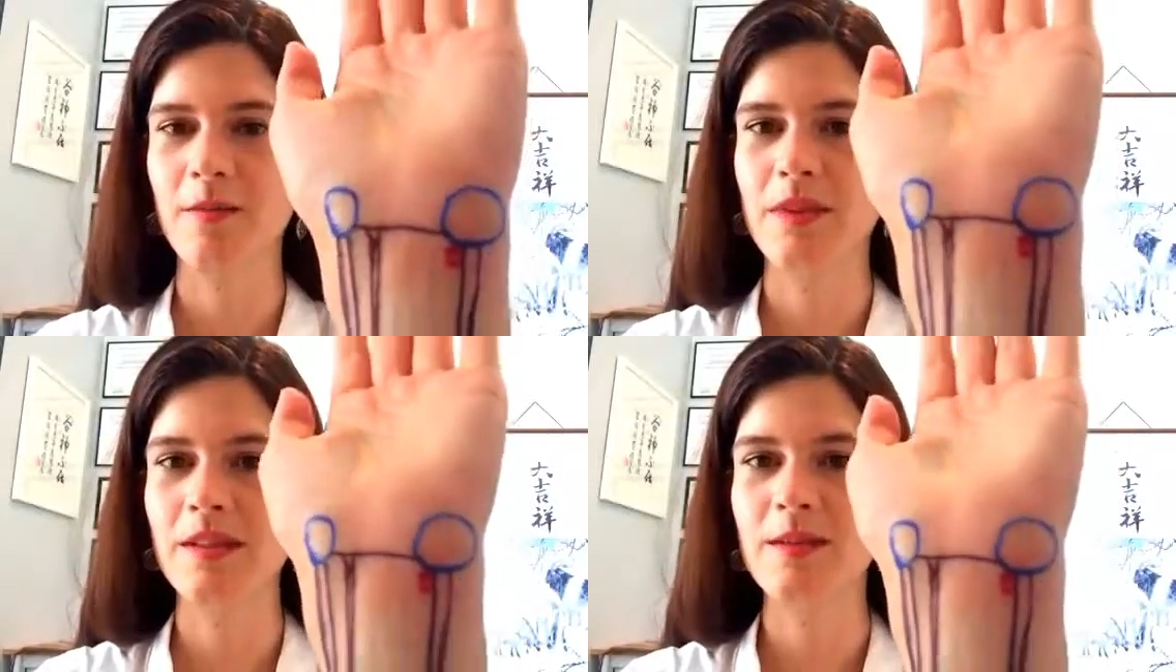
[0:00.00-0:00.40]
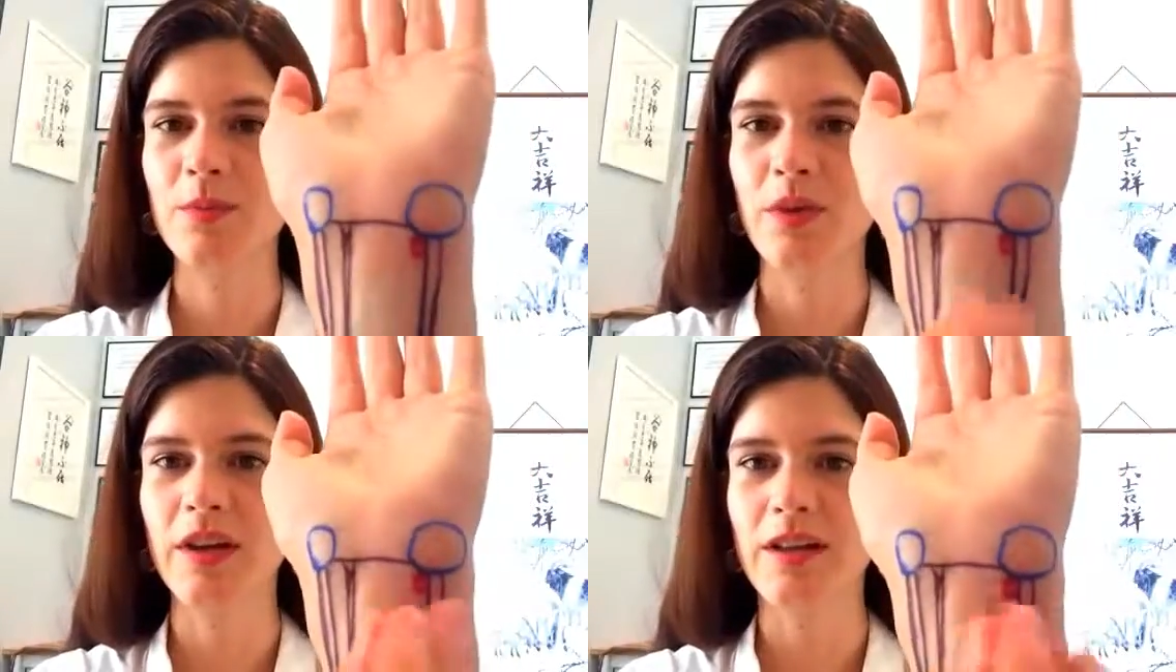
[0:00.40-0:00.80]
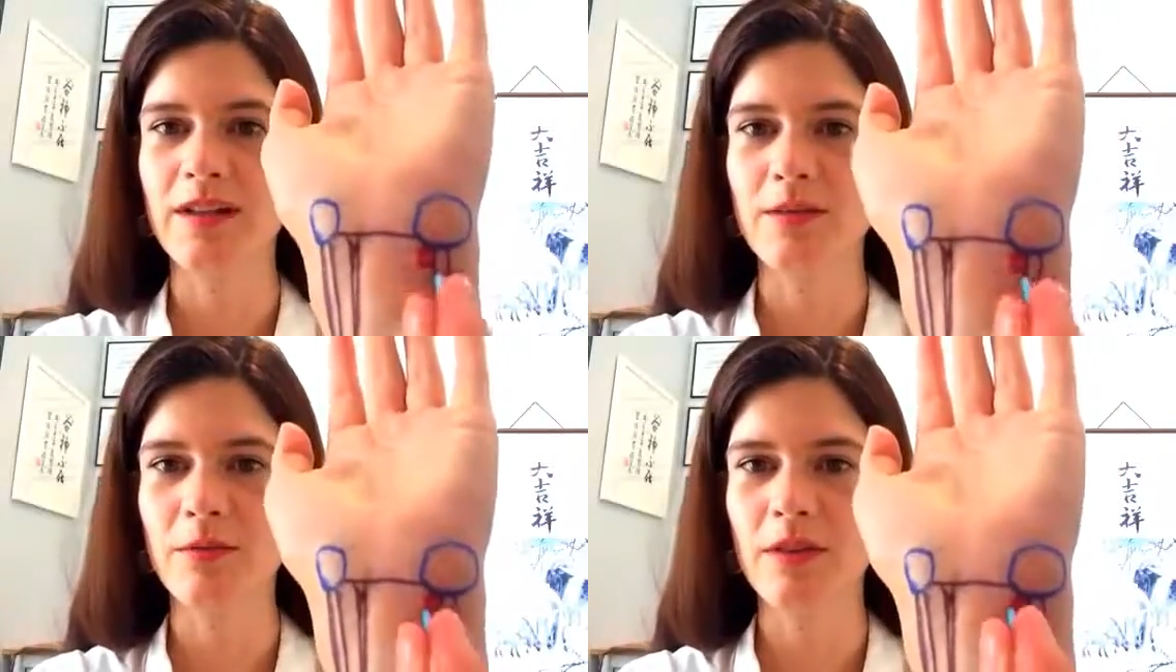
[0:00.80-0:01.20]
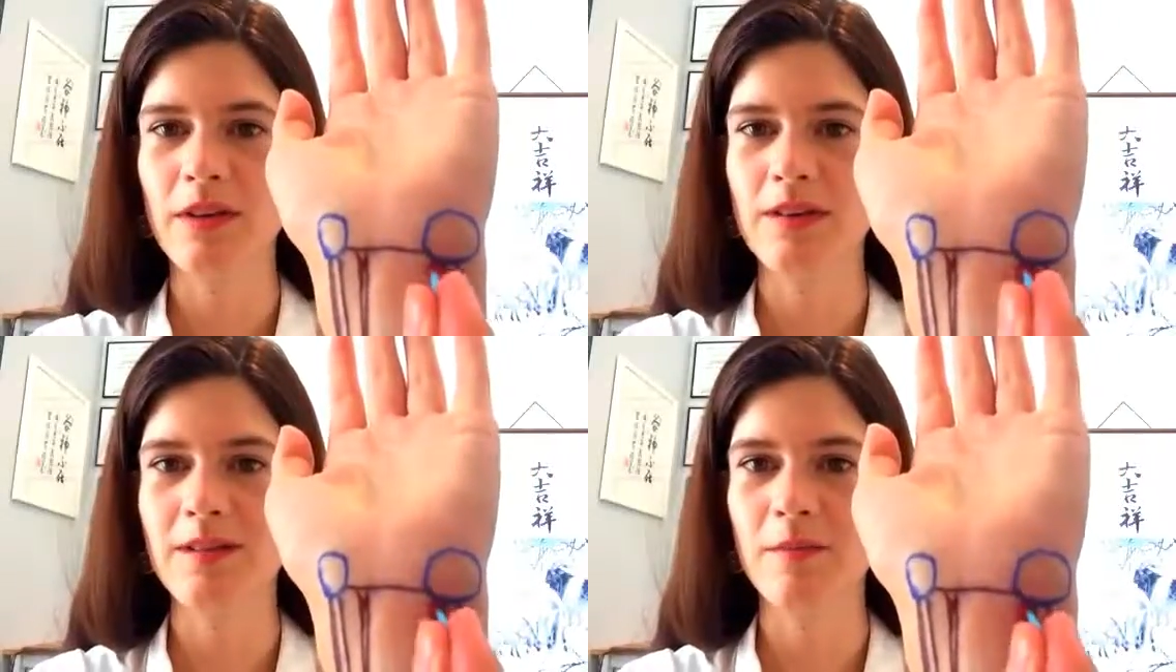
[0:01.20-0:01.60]
This point is really
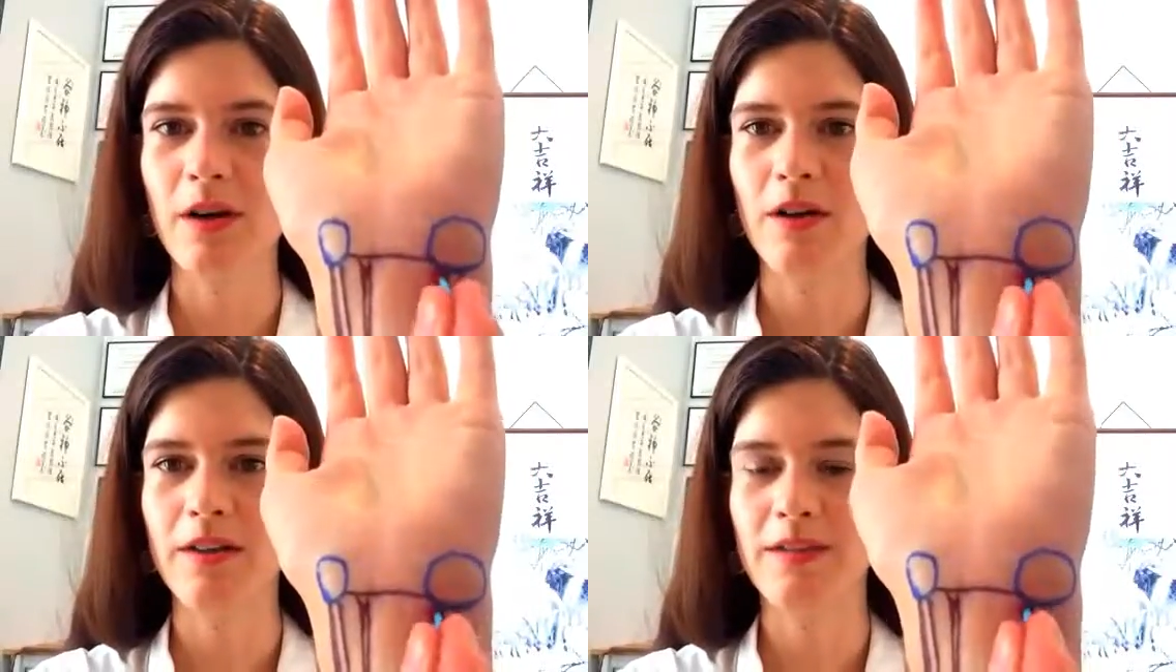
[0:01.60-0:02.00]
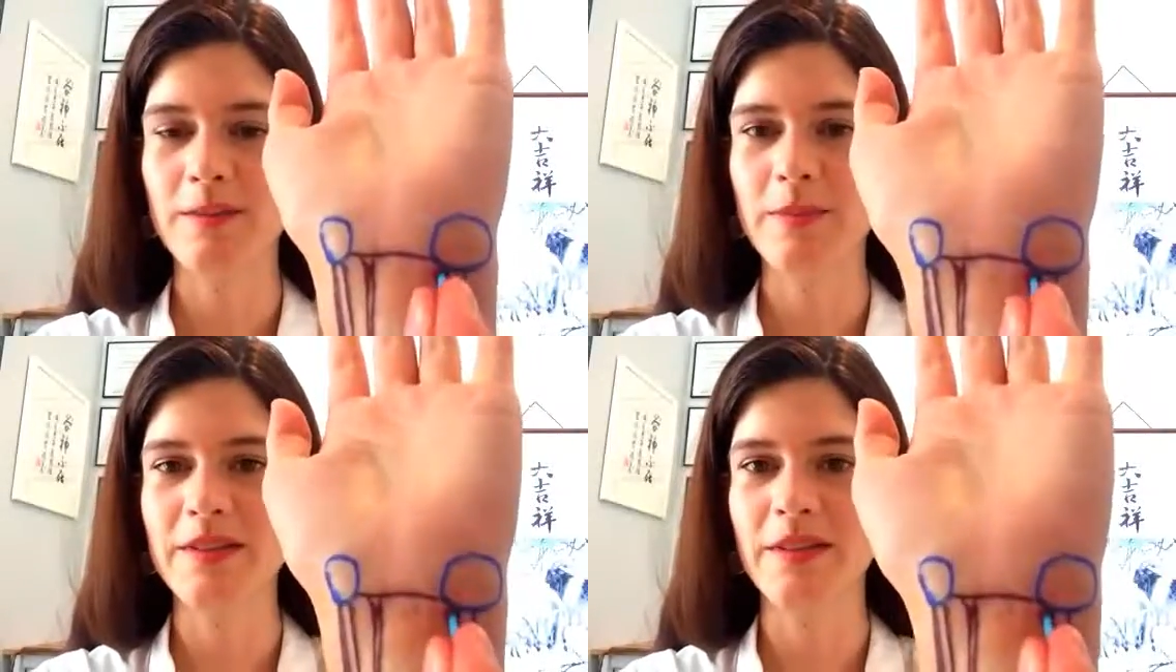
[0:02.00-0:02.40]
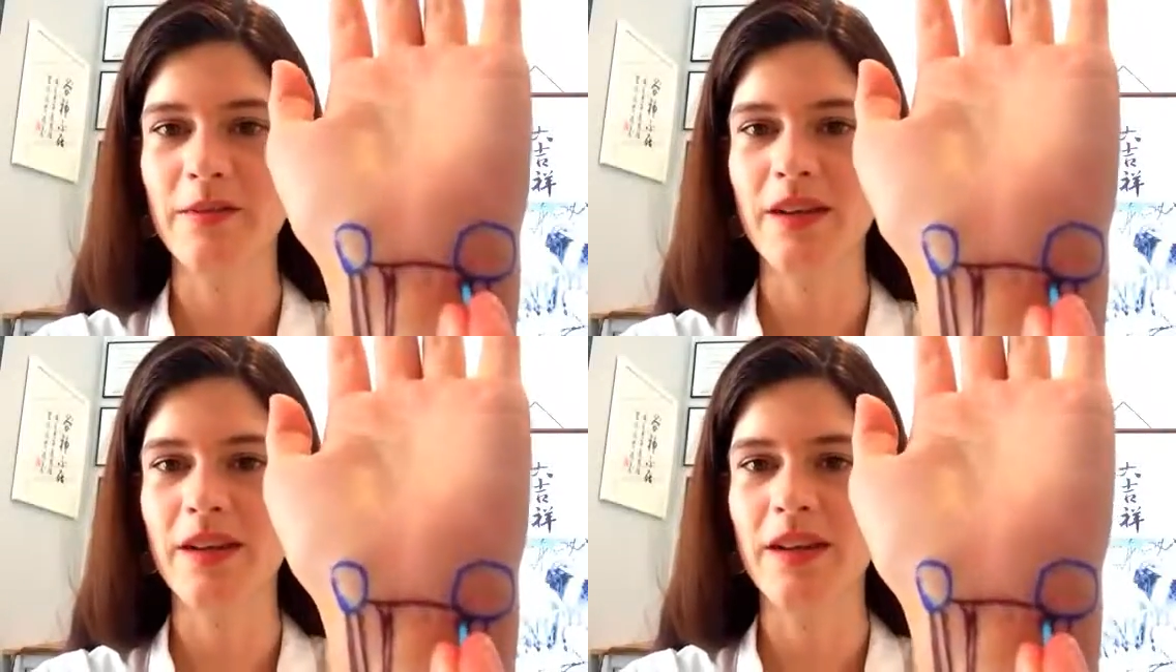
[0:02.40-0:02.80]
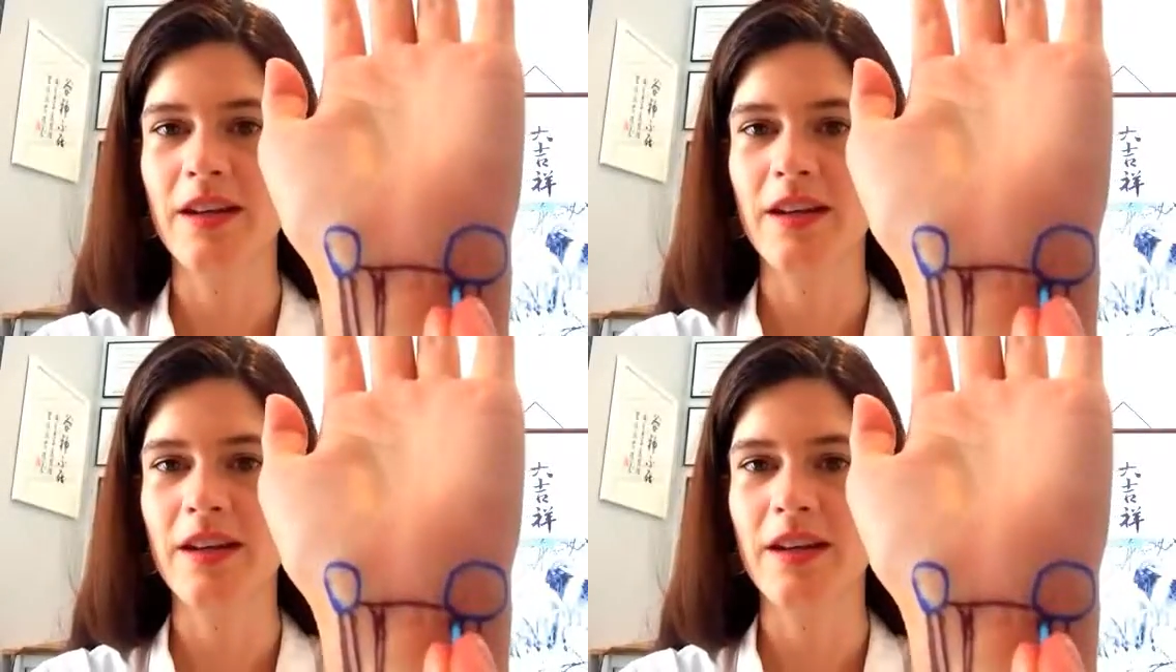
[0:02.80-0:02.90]
small and specific,